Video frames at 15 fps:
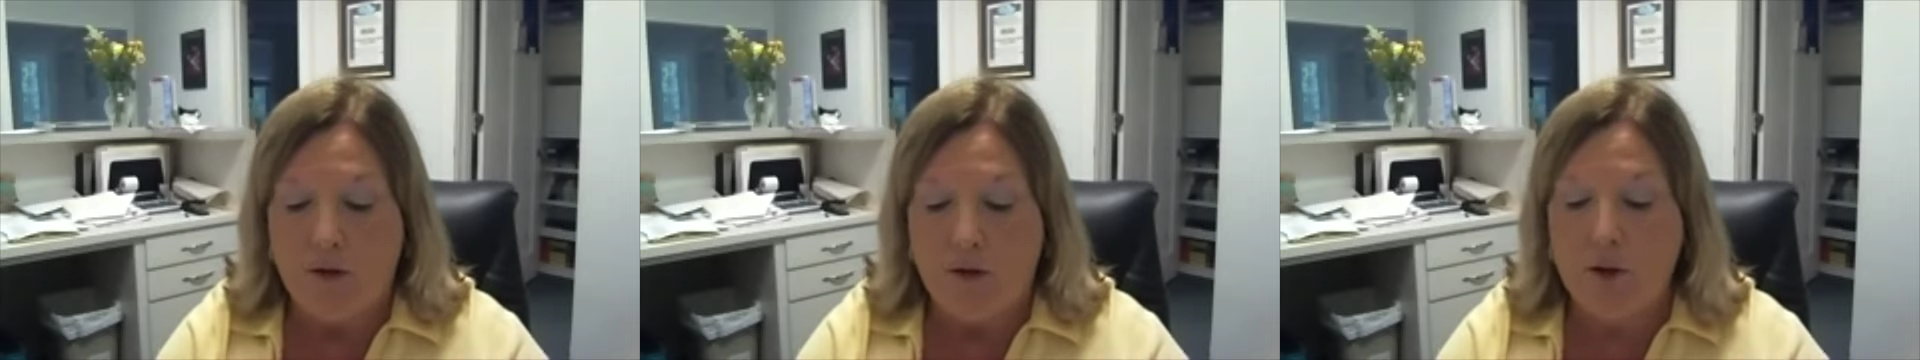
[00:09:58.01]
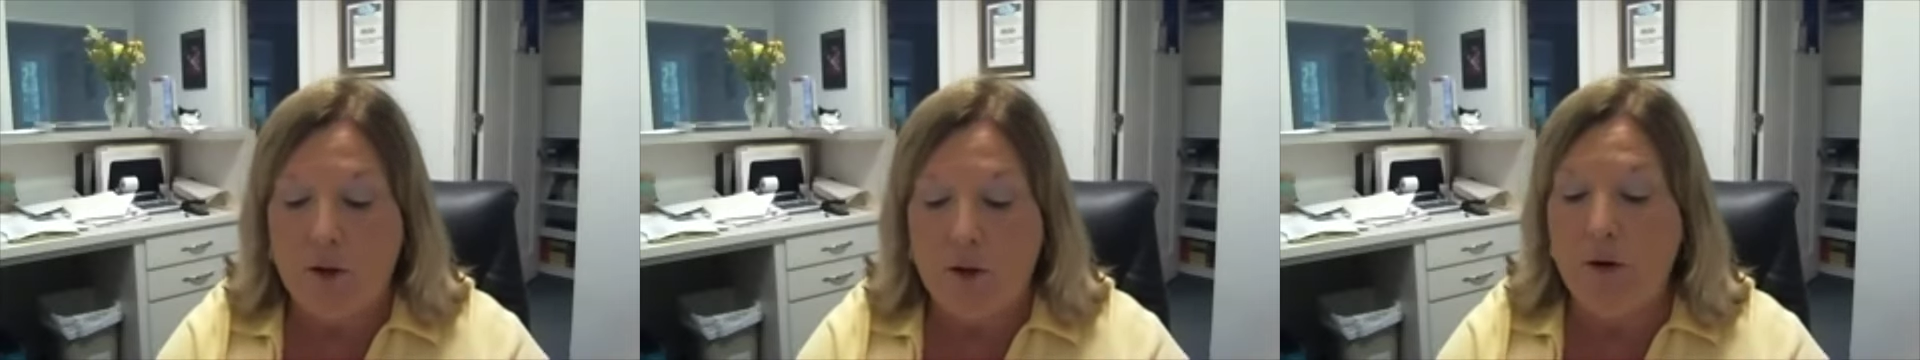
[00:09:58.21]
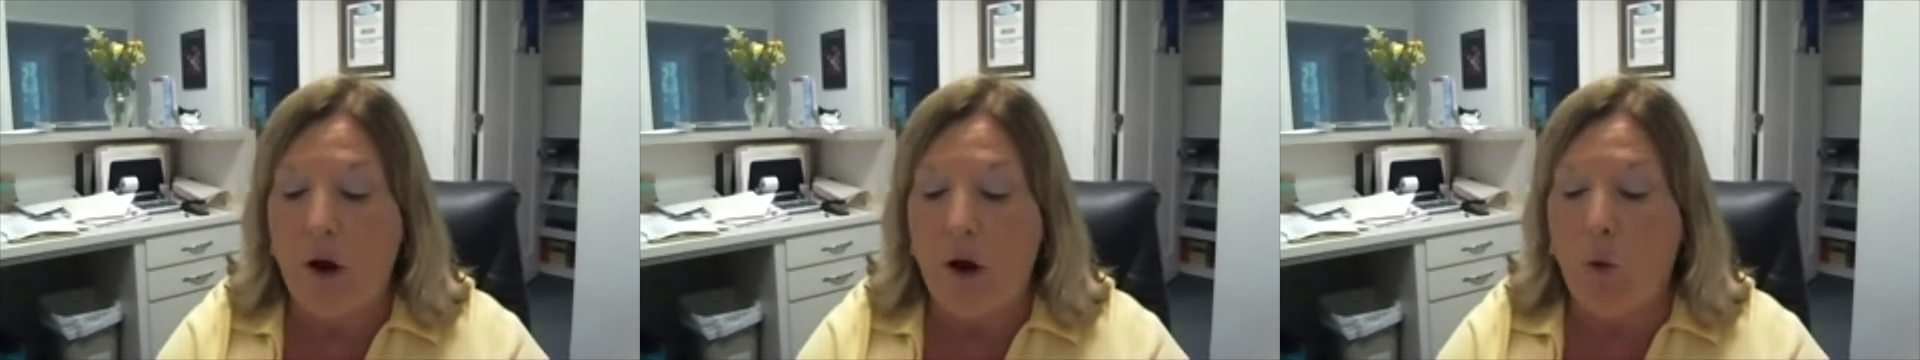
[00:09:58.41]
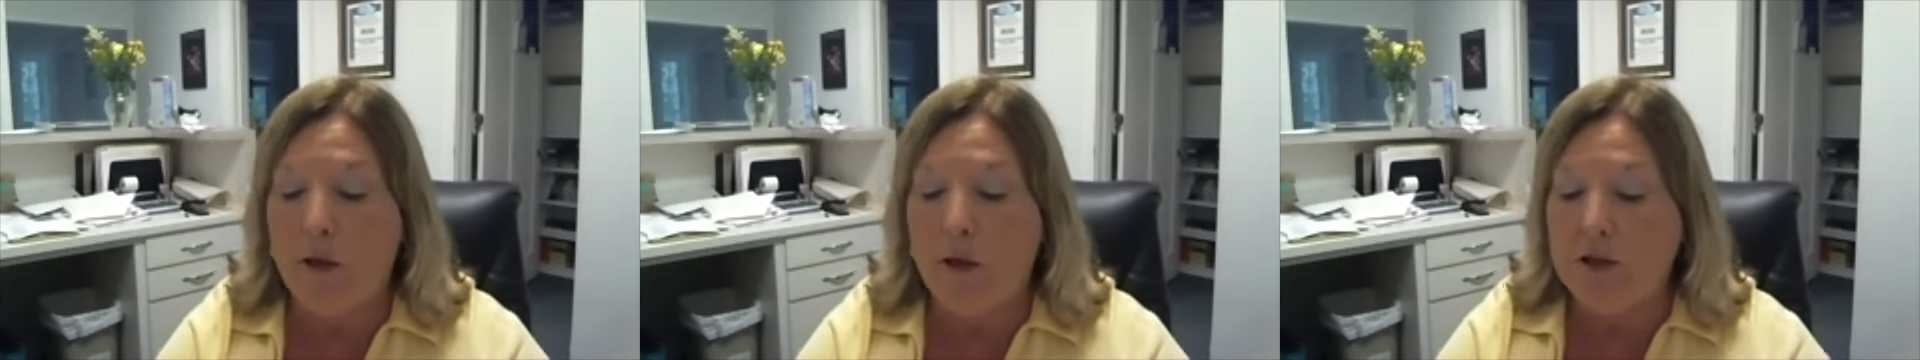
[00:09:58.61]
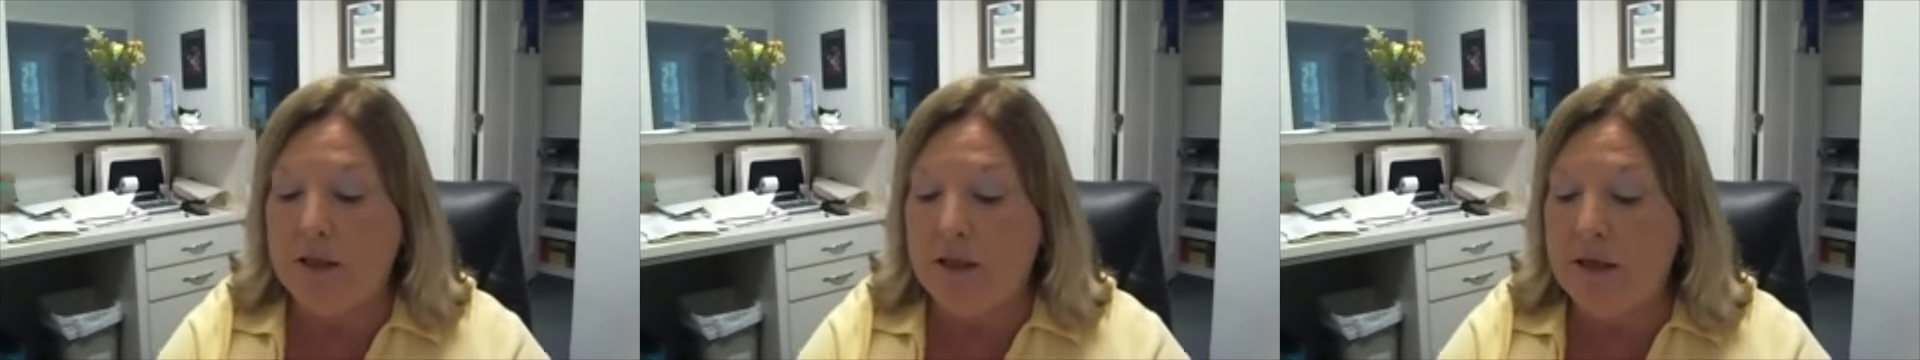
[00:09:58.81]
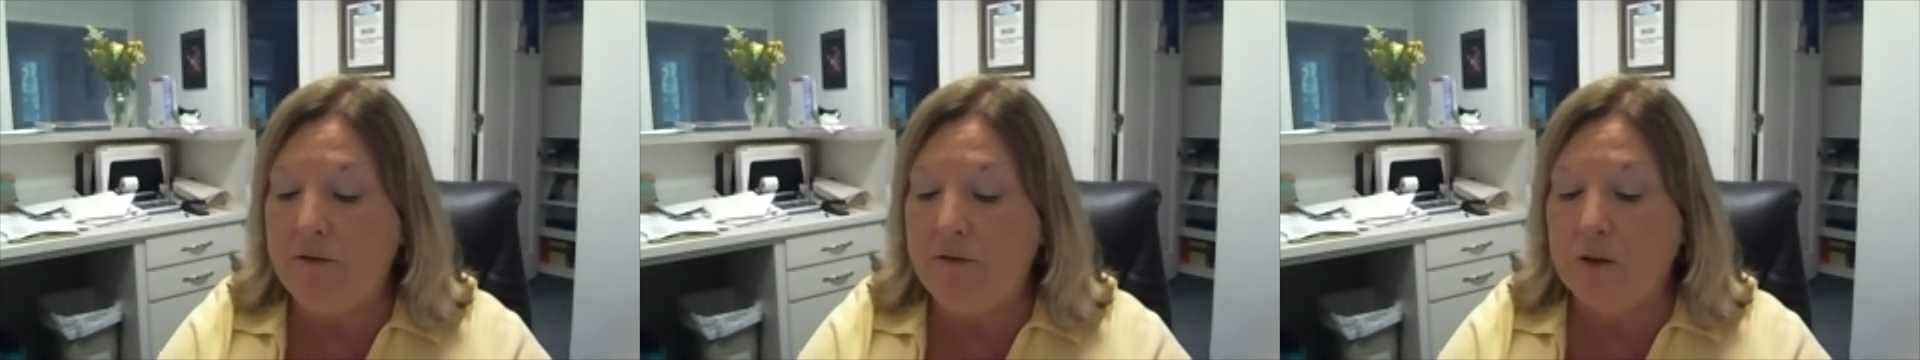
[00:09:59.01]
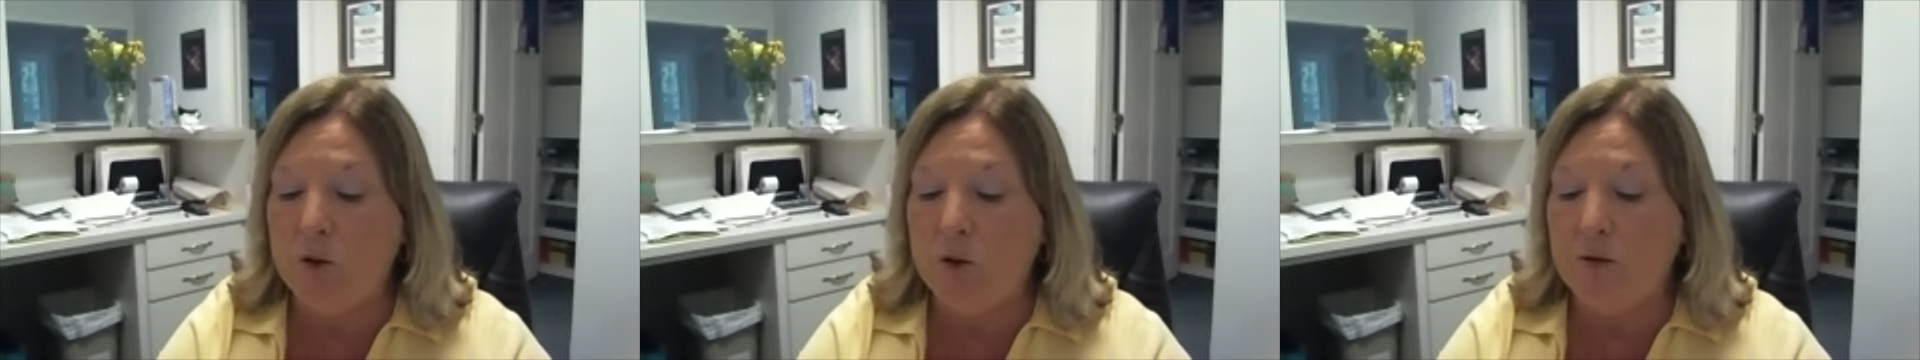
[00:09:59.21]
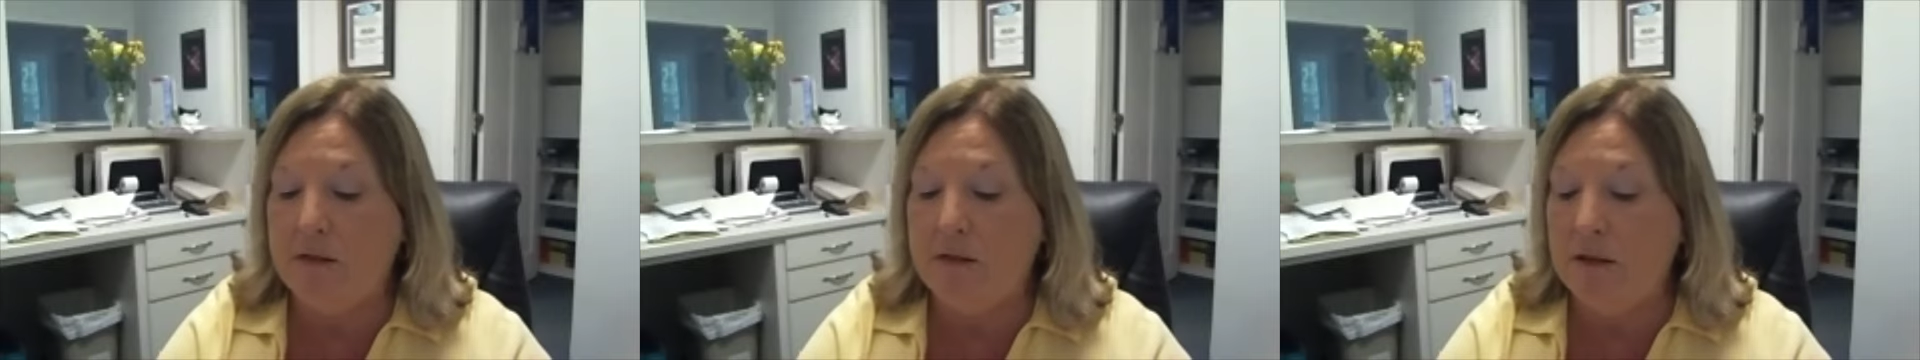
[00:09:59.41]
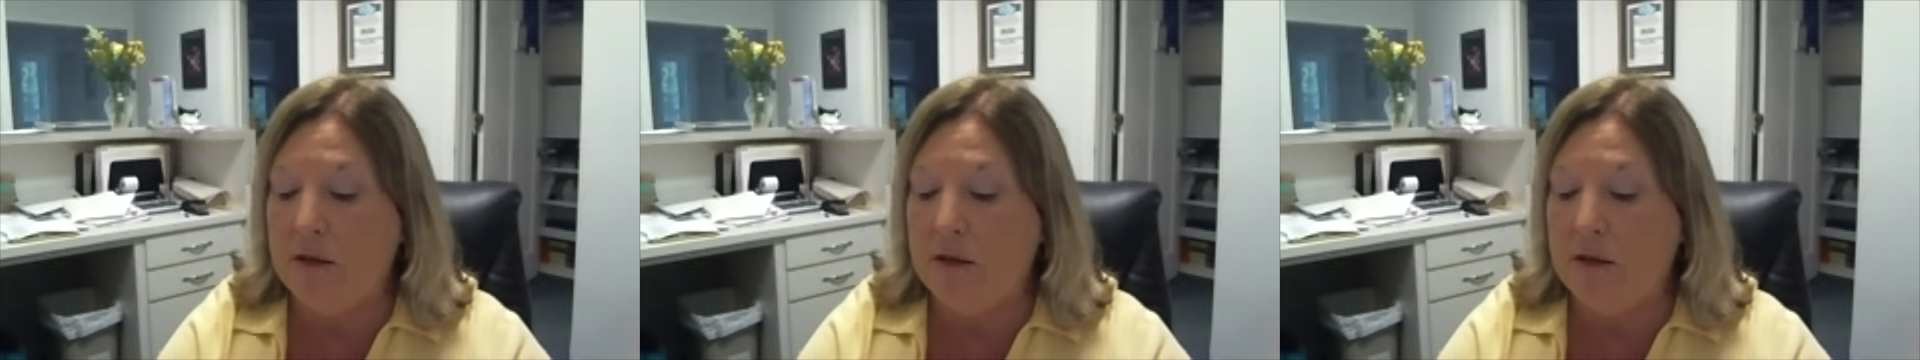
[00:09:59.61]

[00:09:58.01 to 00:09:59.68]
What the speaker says: Do you know which individuals in